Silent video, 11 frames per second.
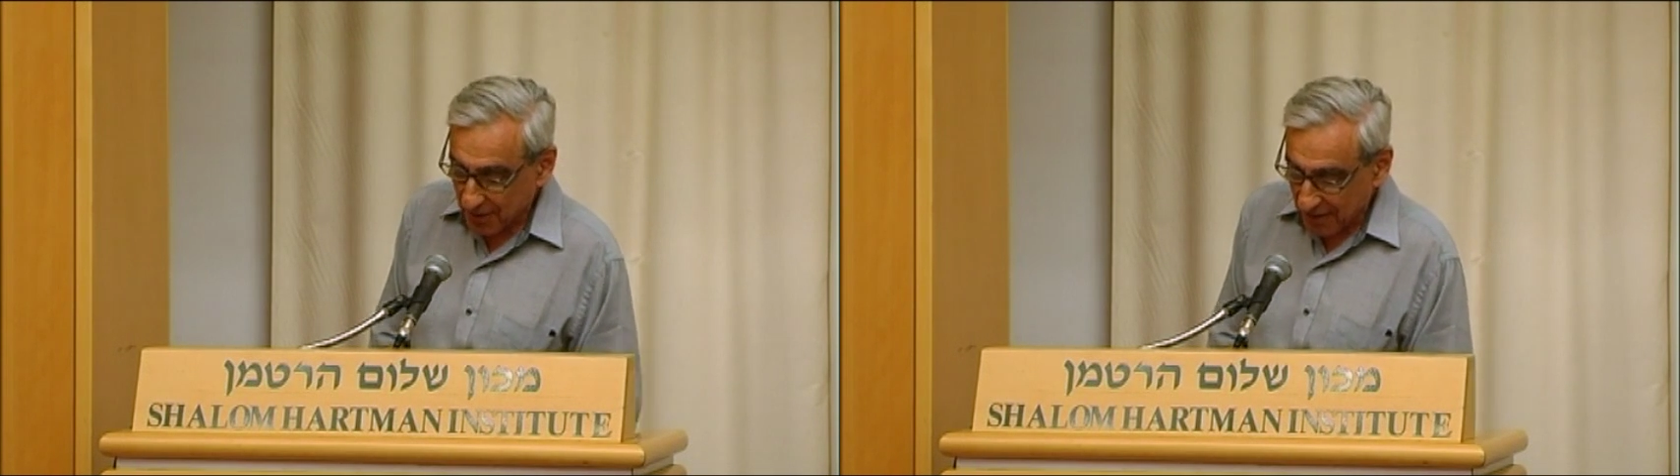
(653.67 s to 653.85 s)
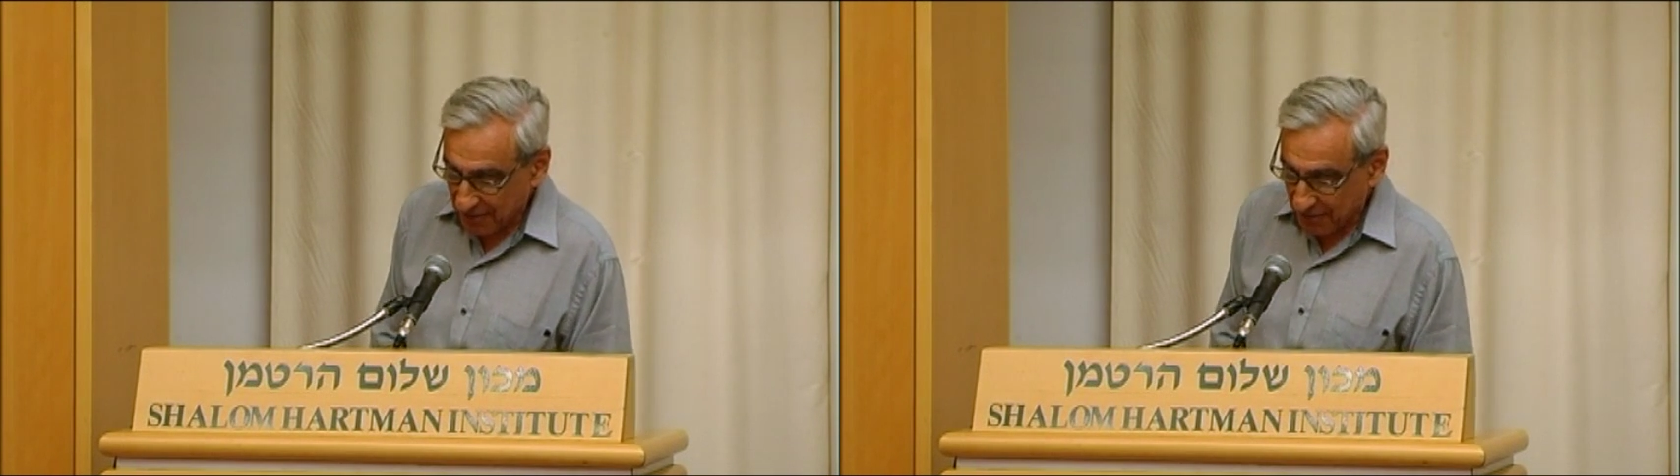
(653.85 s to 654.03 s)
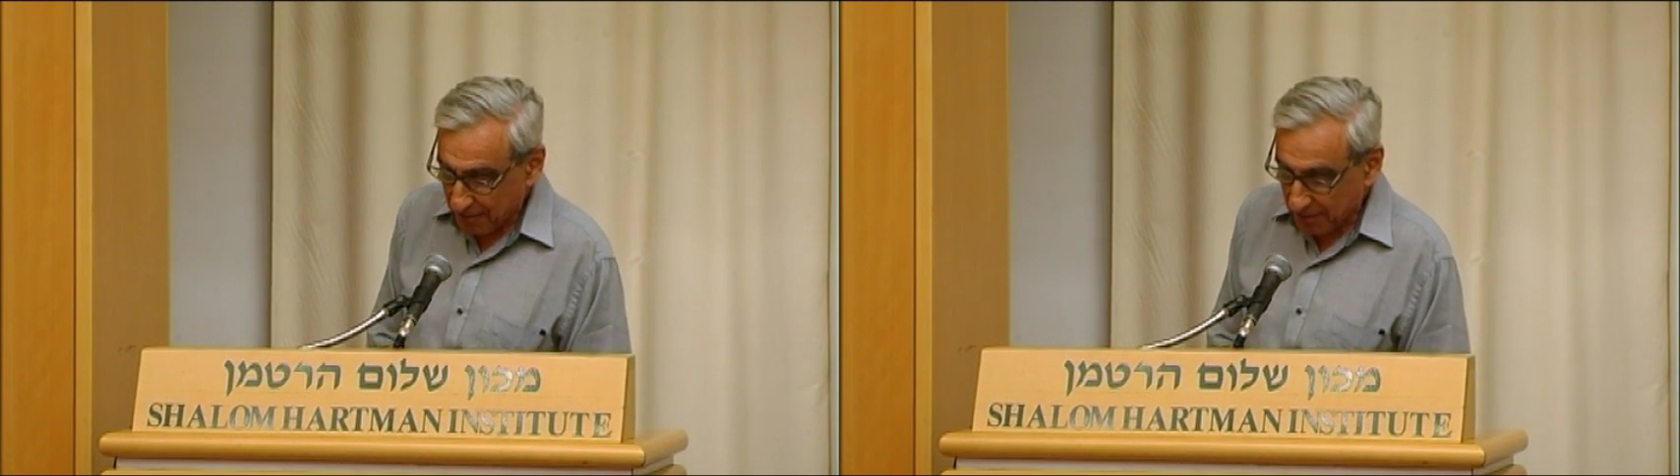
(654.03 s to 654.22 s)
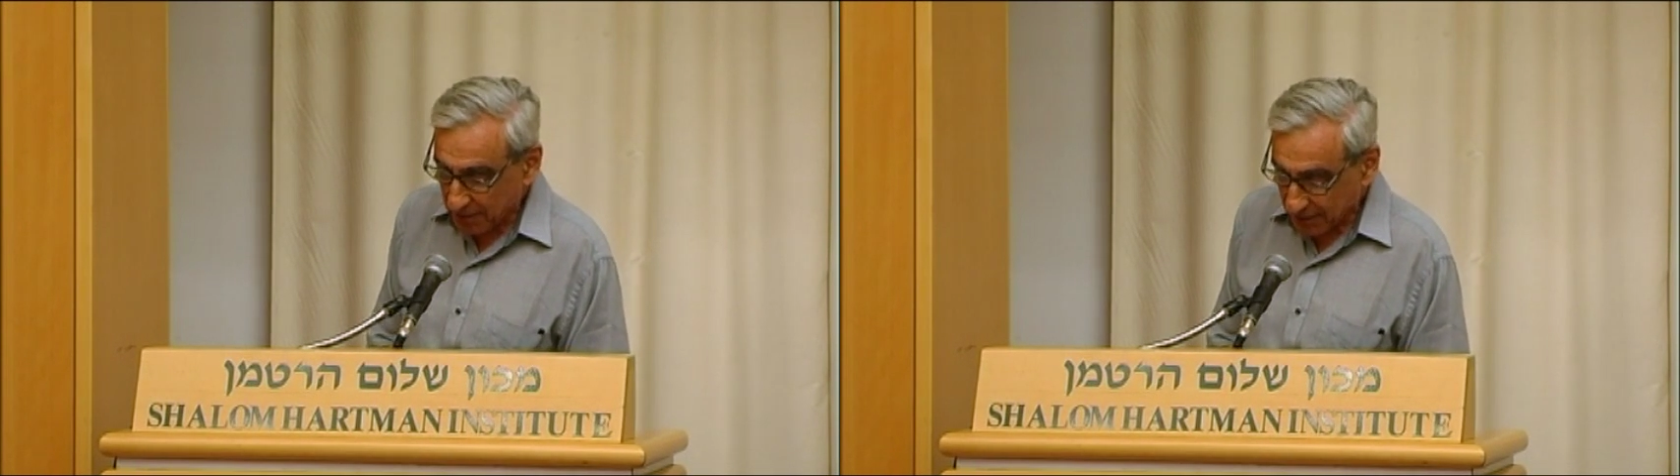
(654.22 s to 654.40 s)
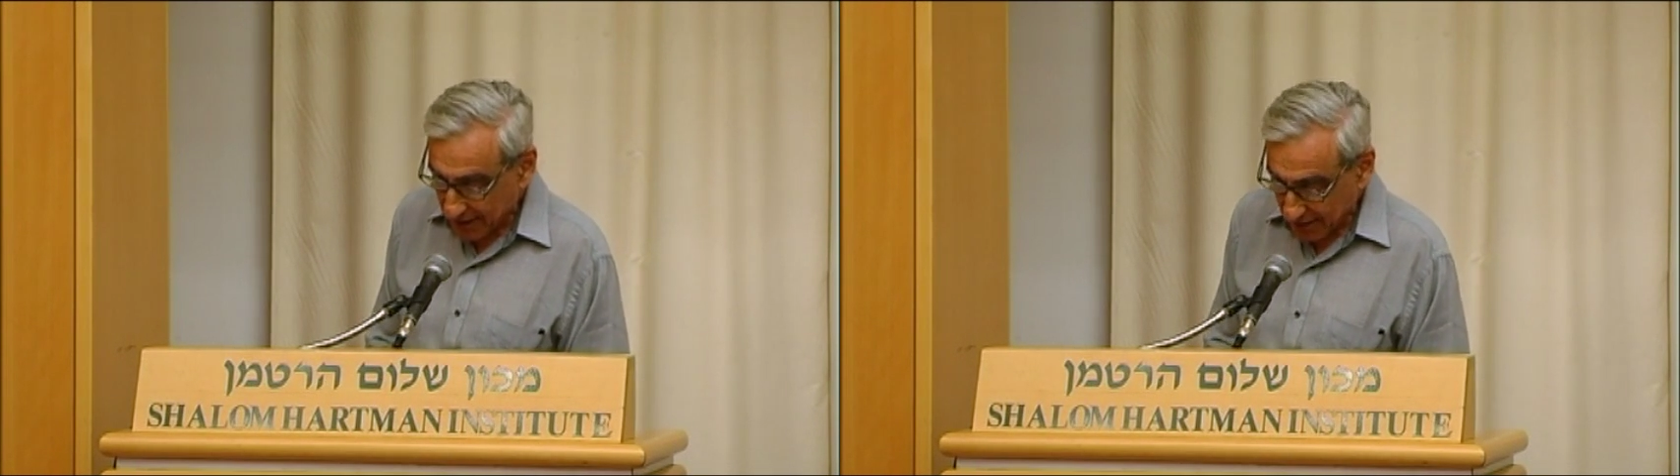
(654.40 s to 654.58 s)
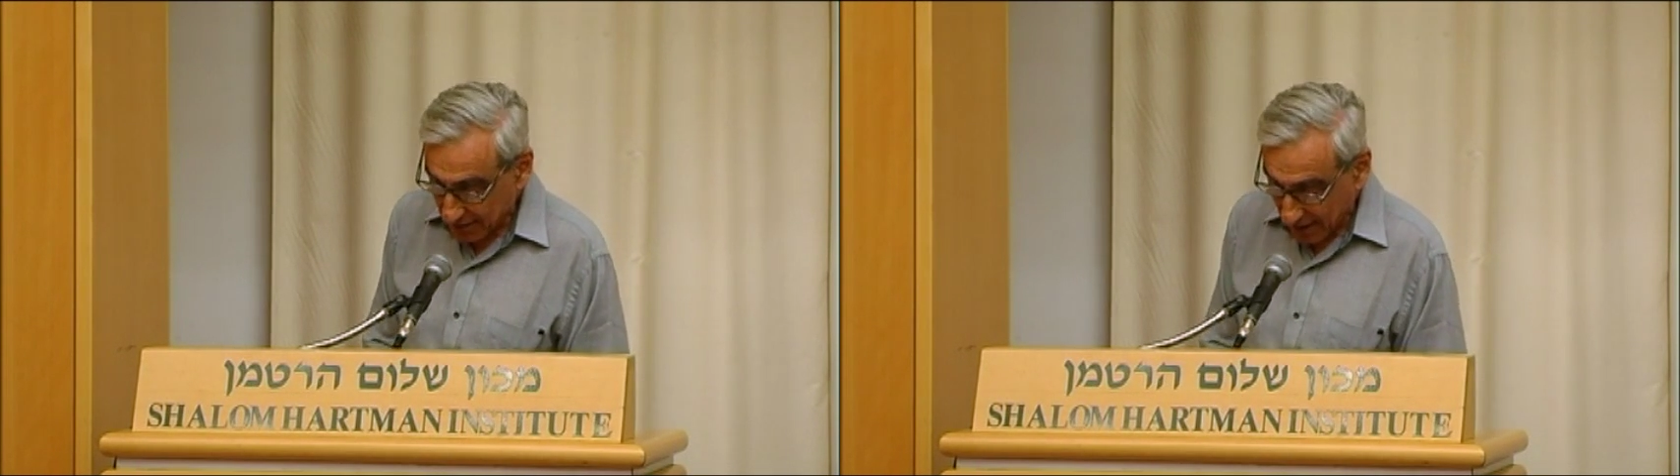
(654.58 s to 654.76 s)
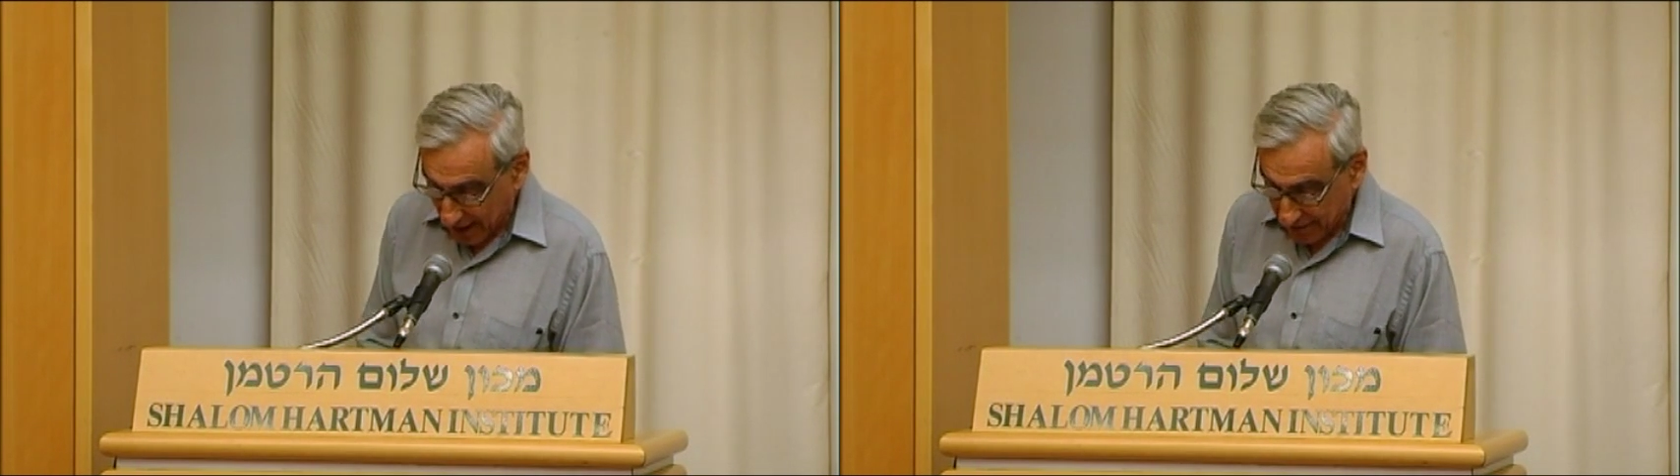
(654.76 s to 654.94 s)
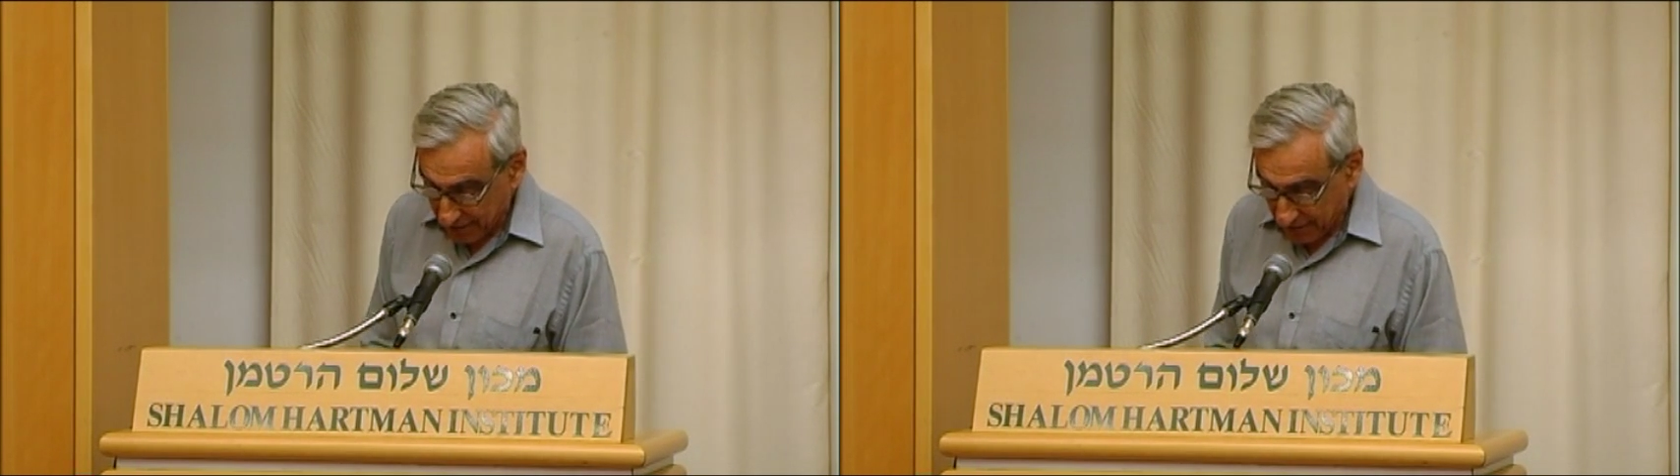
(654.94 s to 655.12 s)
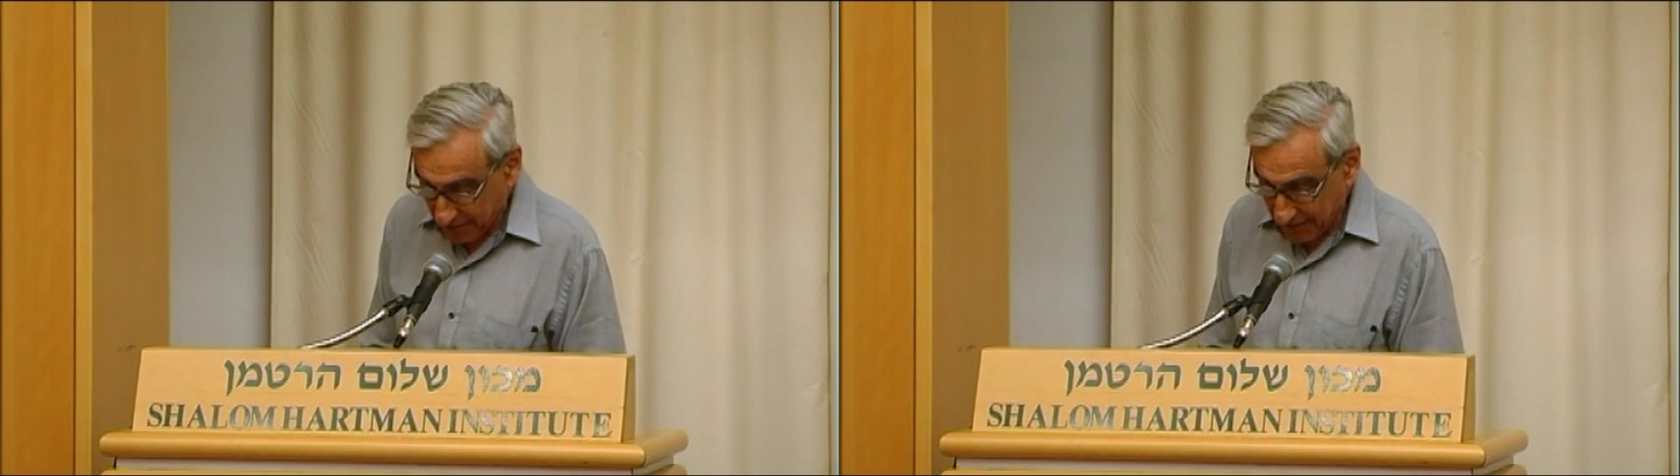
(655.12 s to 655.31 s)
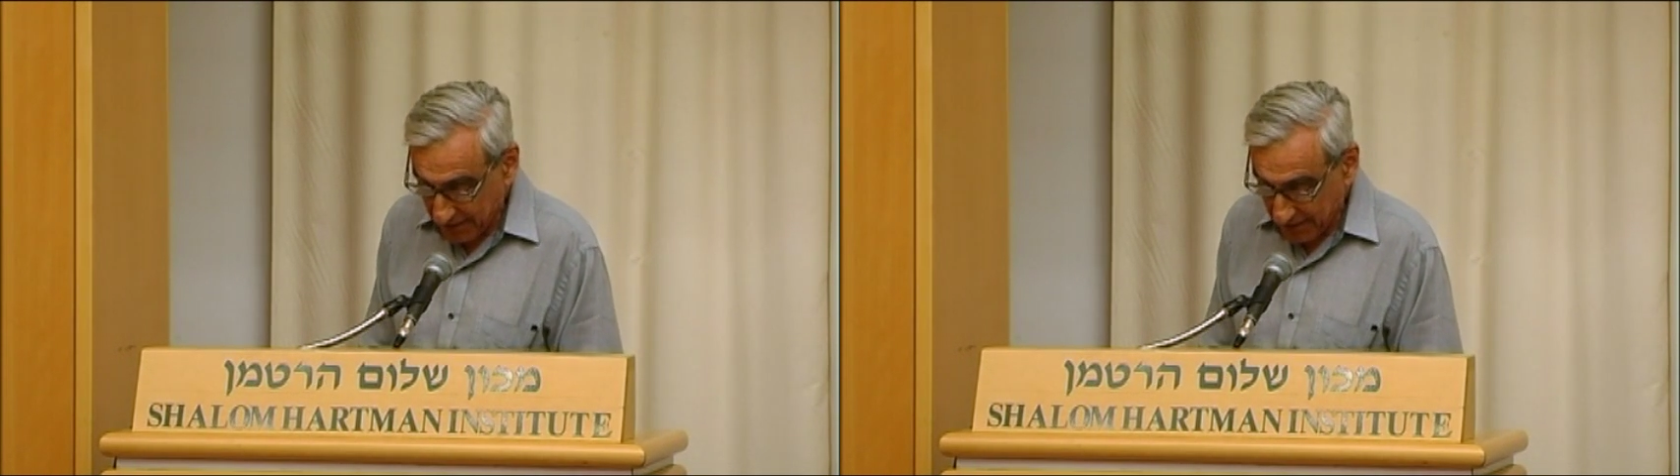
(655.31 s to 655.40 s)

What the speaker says: of political life: